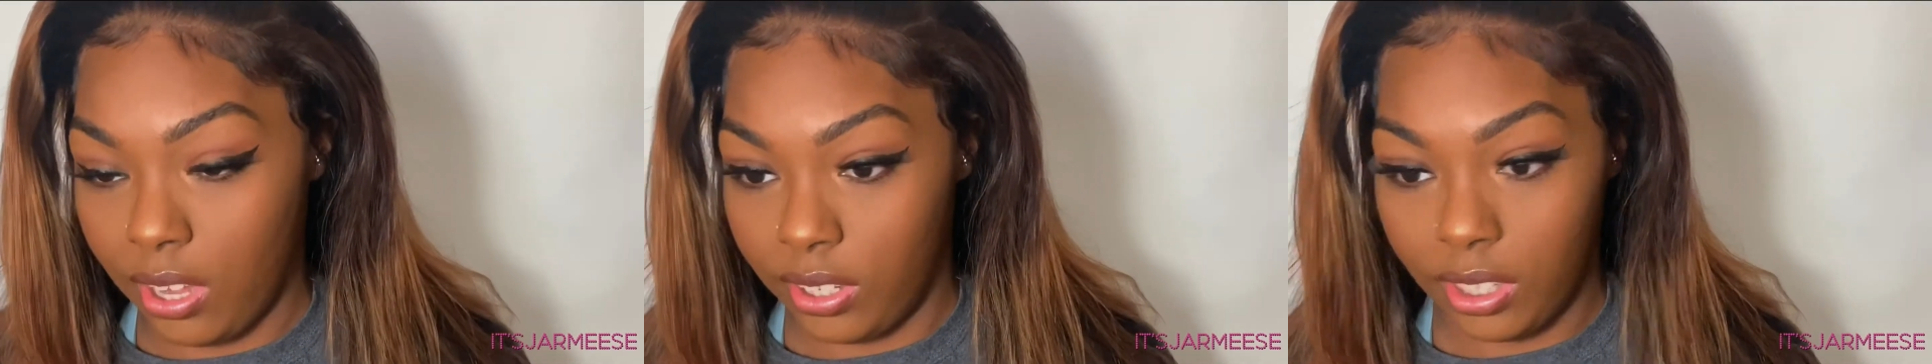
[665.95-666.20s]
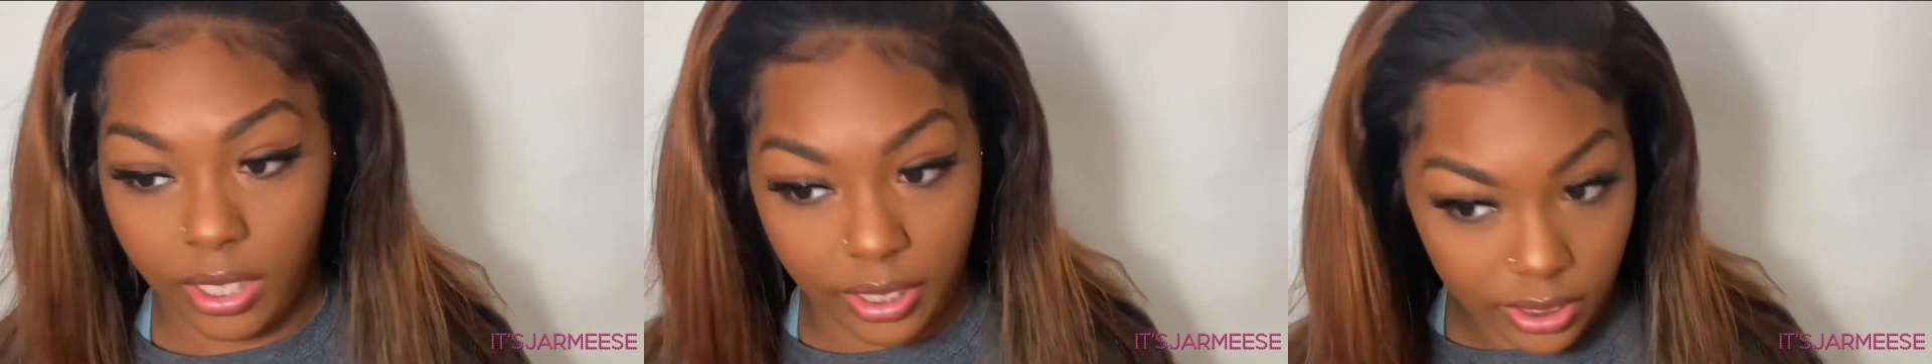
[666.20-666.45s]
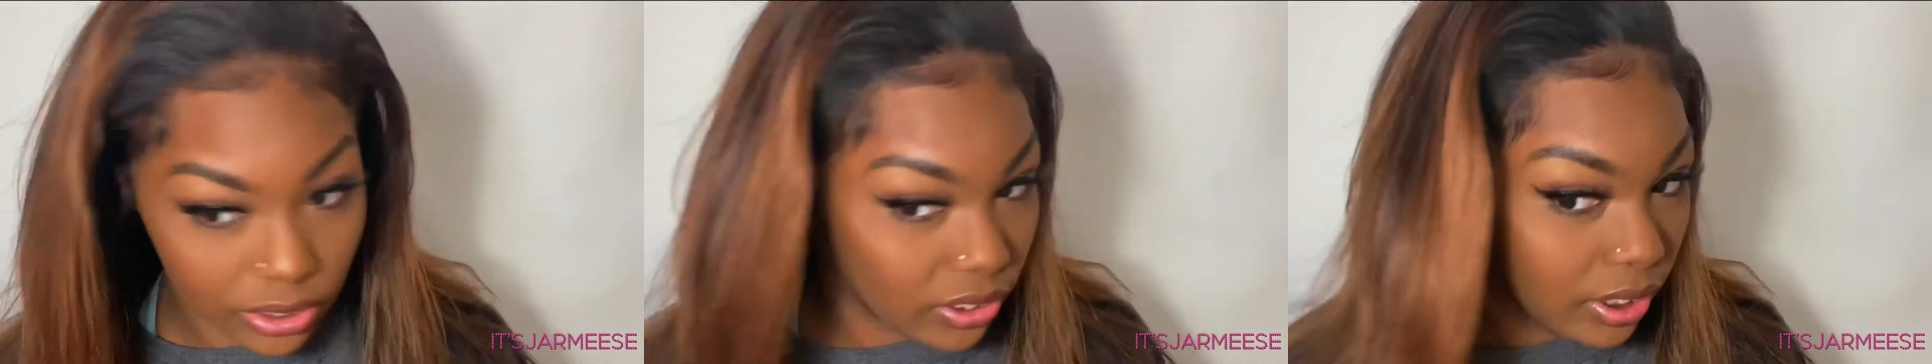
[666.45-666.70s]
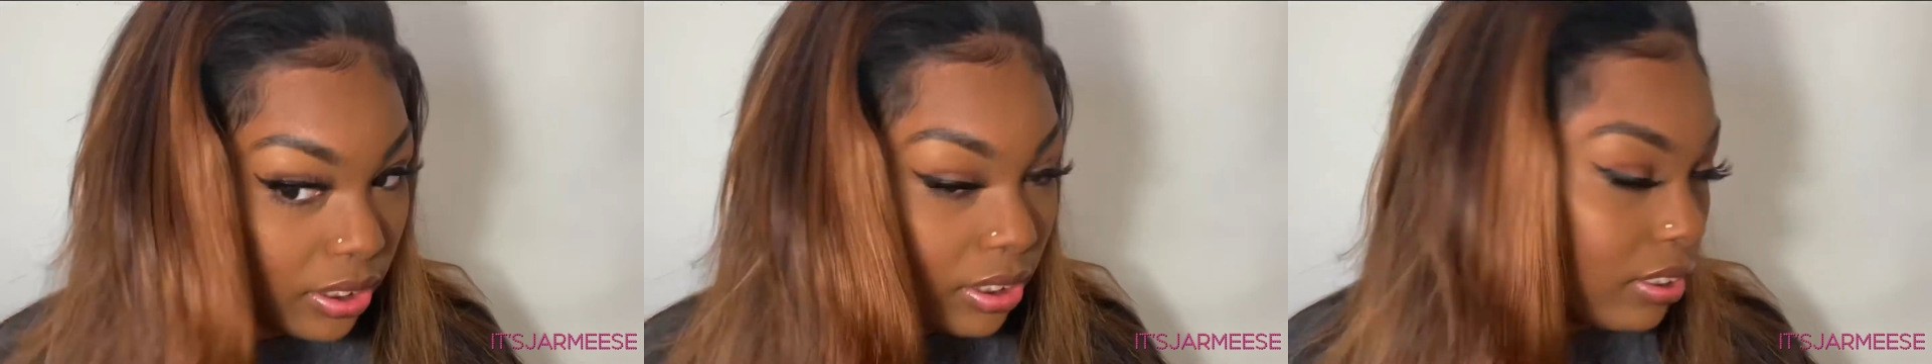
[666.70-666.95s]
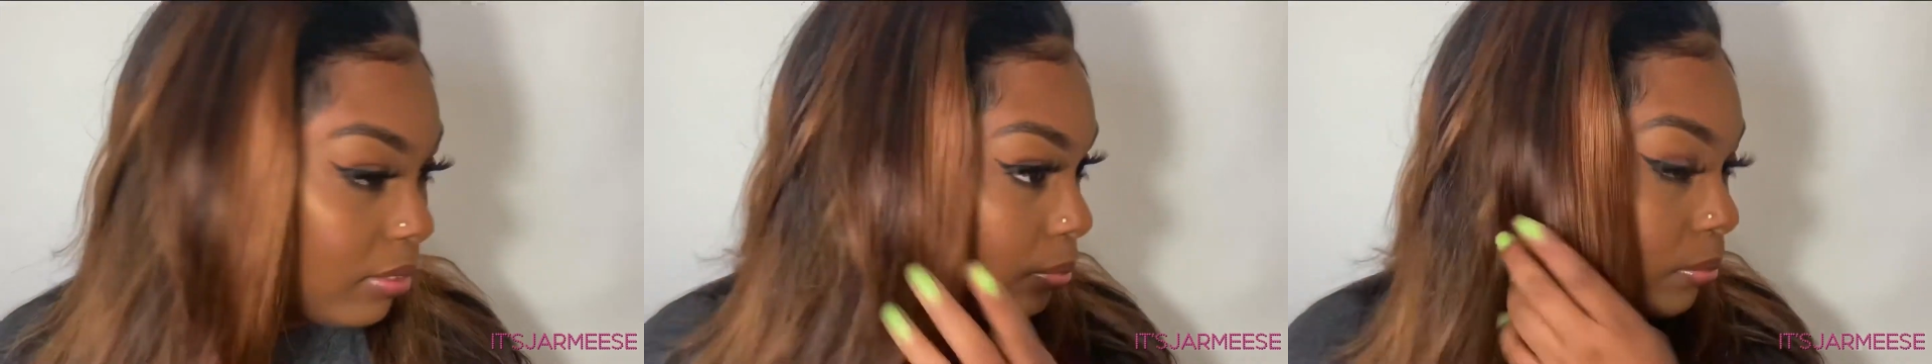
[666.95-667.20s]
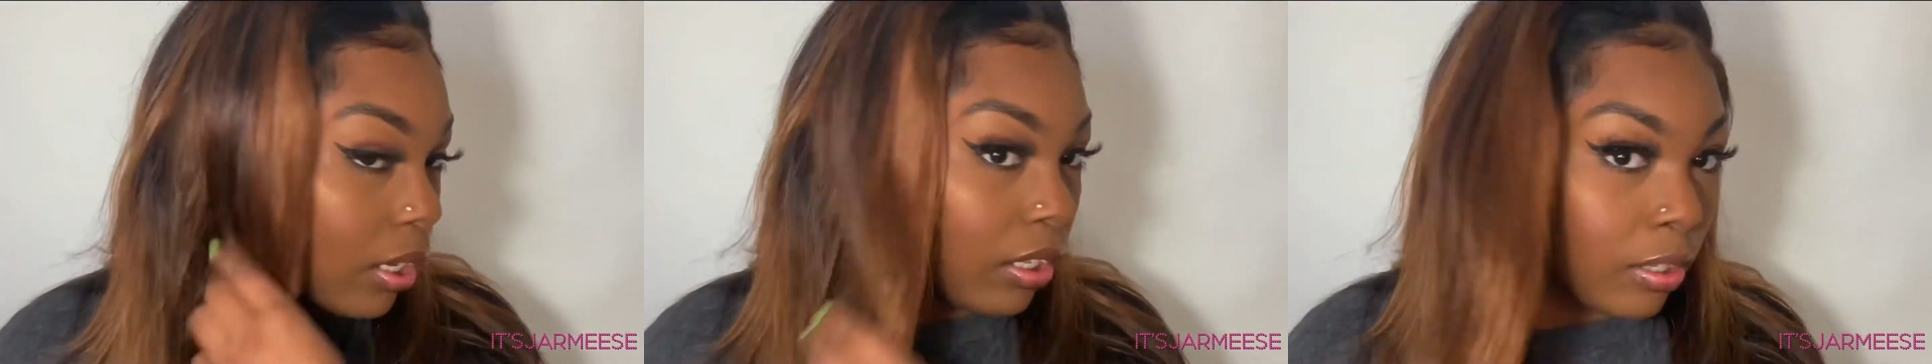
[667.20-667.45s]
Like, it's just a
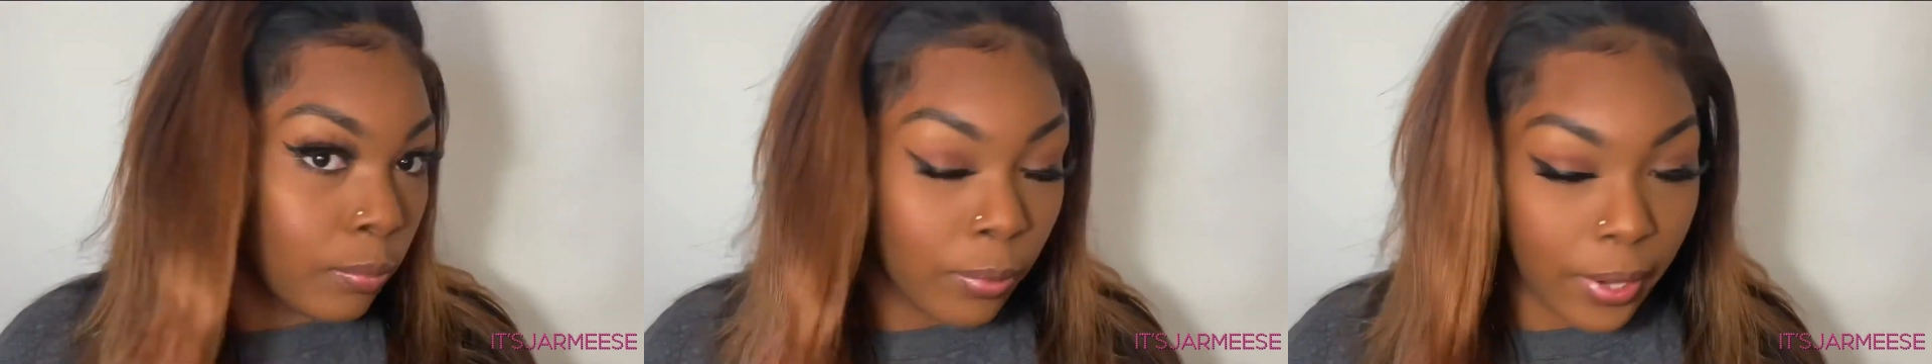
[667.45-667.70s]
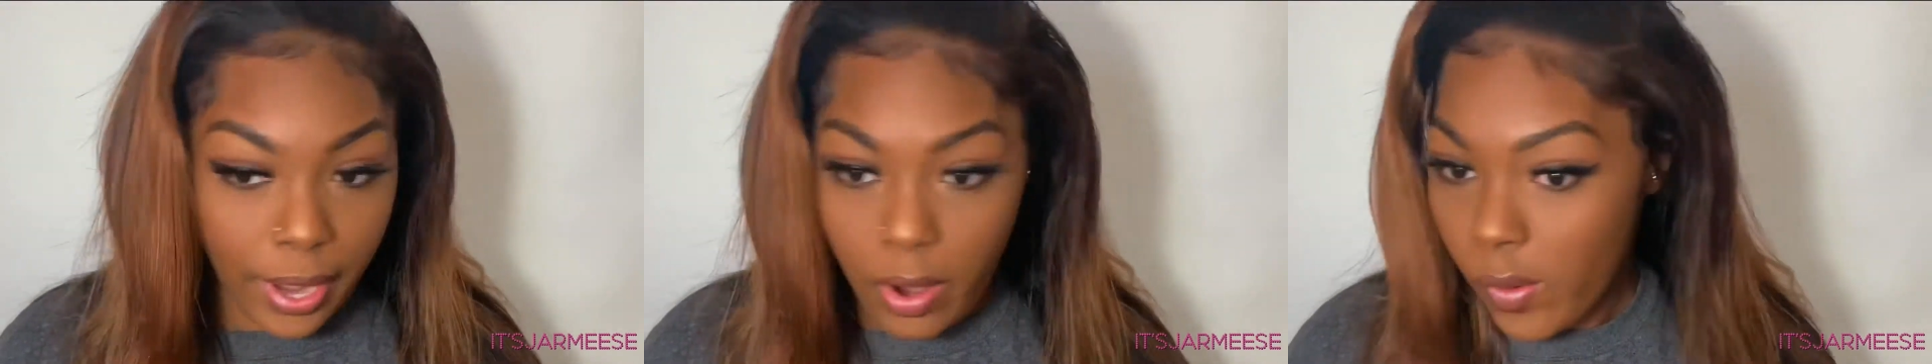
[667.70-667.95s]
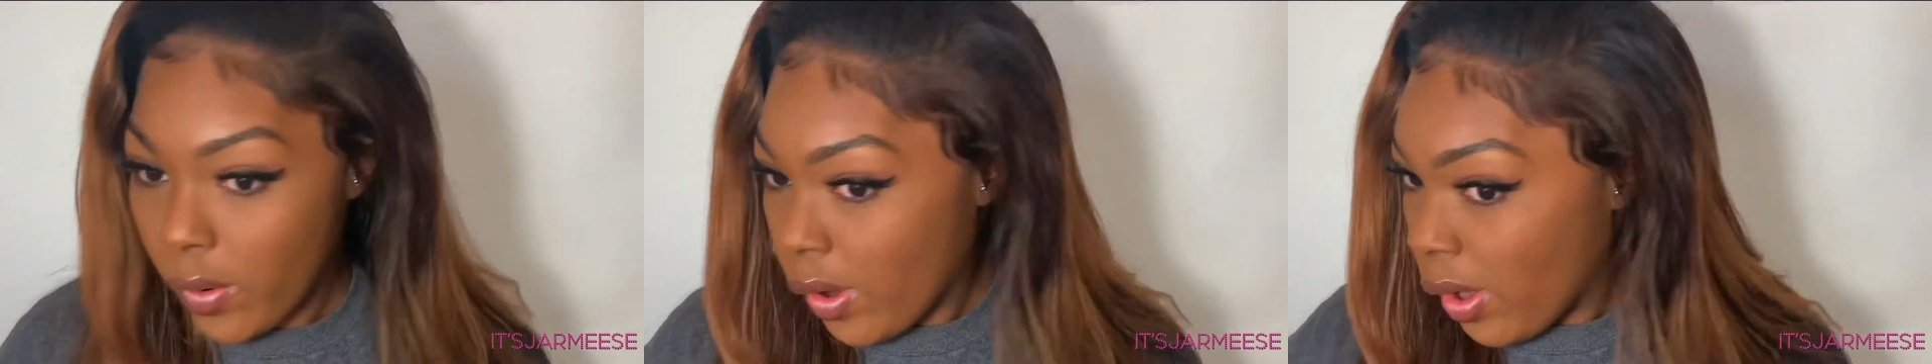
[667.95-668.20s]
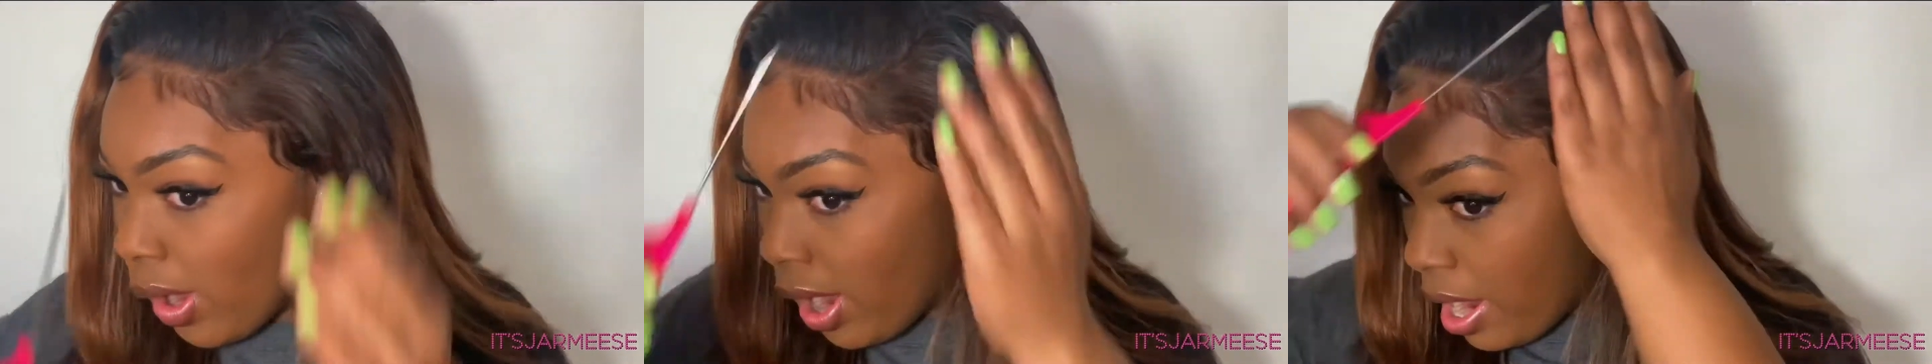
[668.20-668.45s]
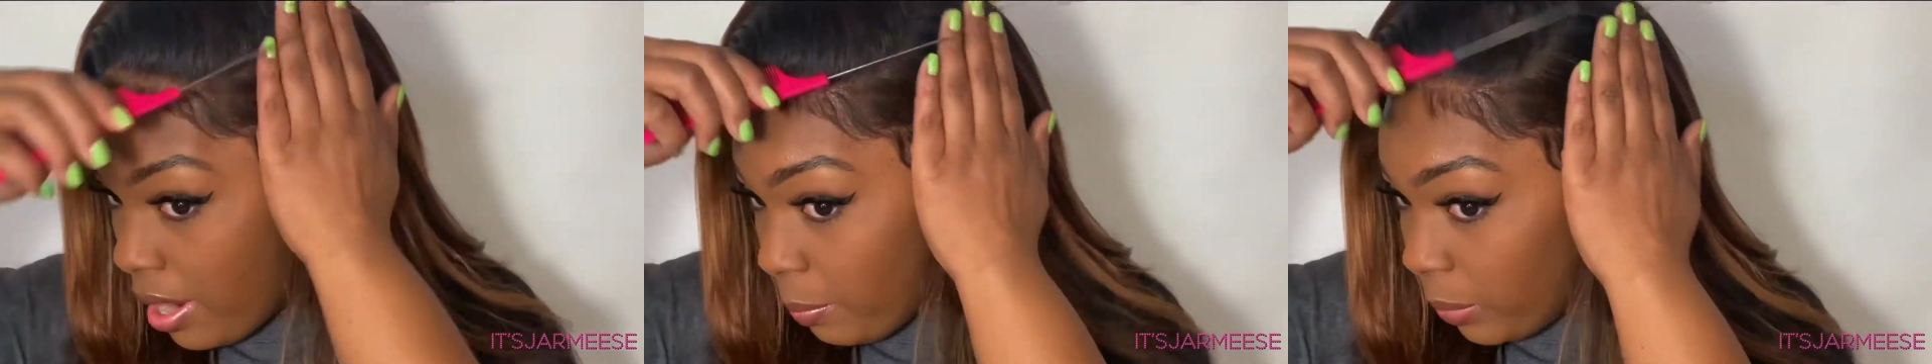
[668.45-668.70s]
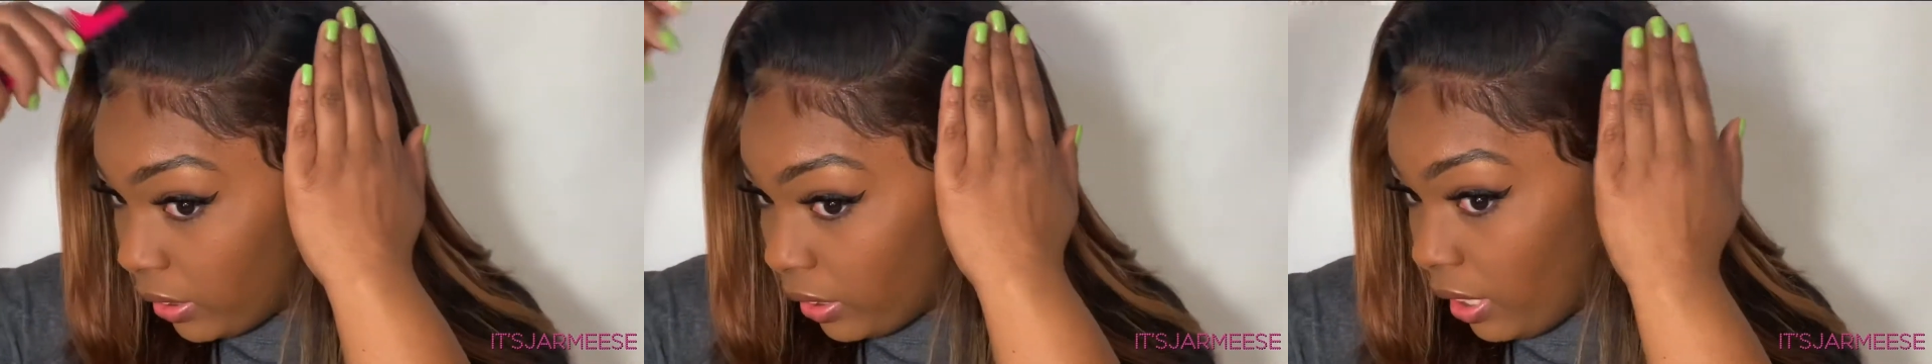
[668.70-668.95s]
little brown. But
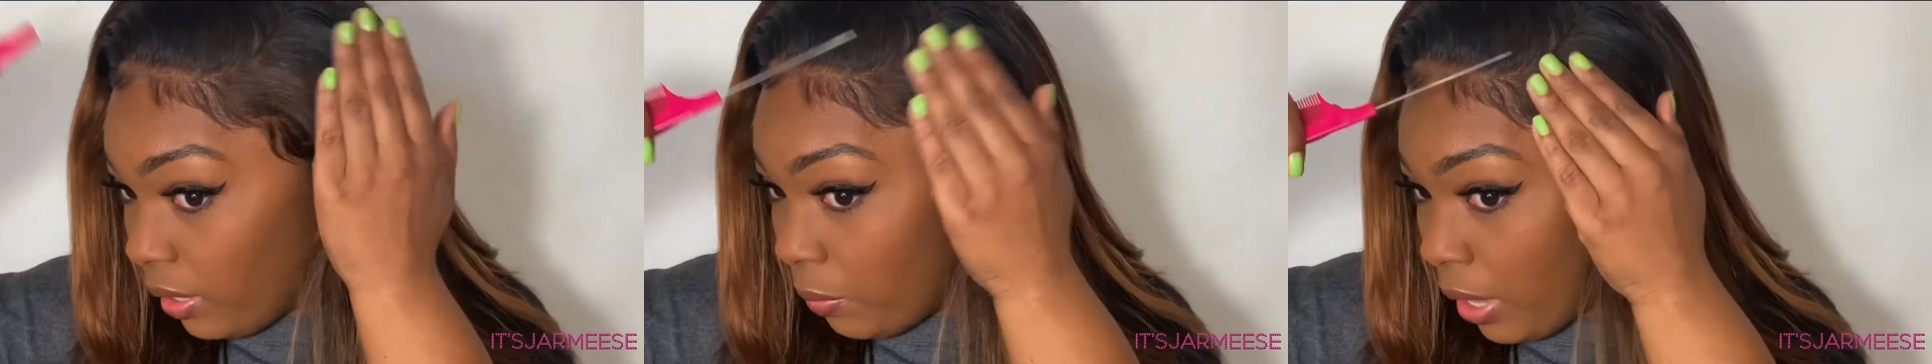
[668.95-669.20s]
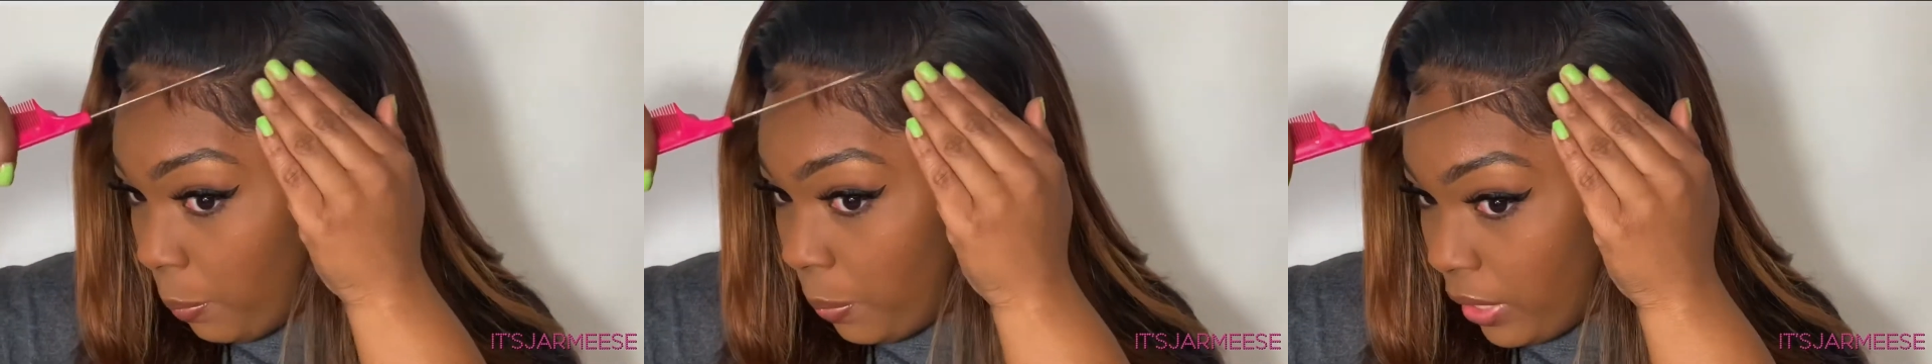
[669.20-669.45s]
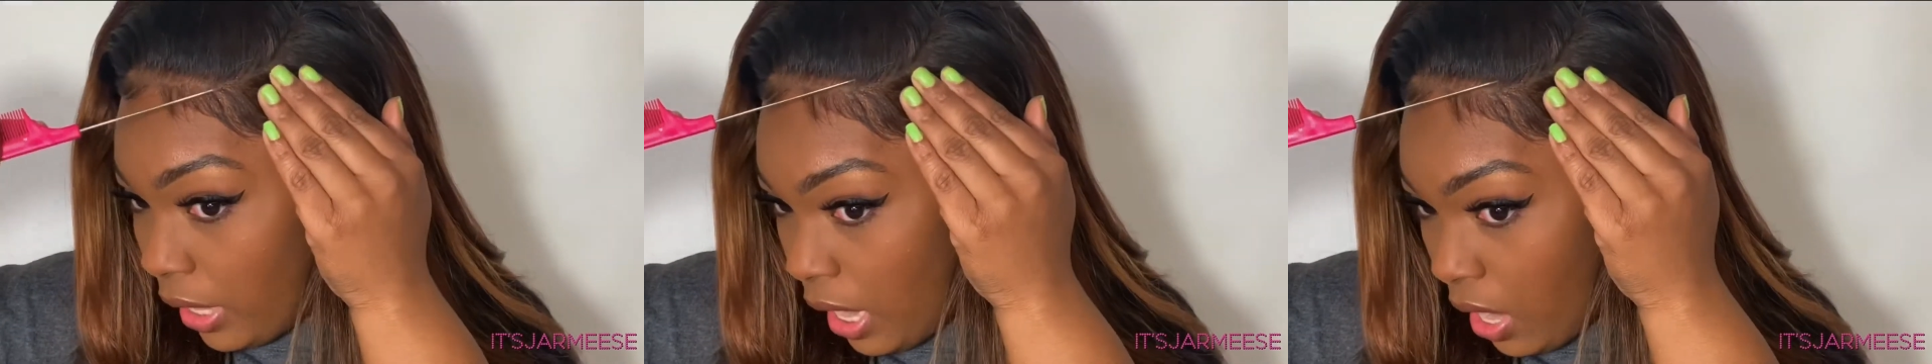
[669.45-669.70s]
then when I put it on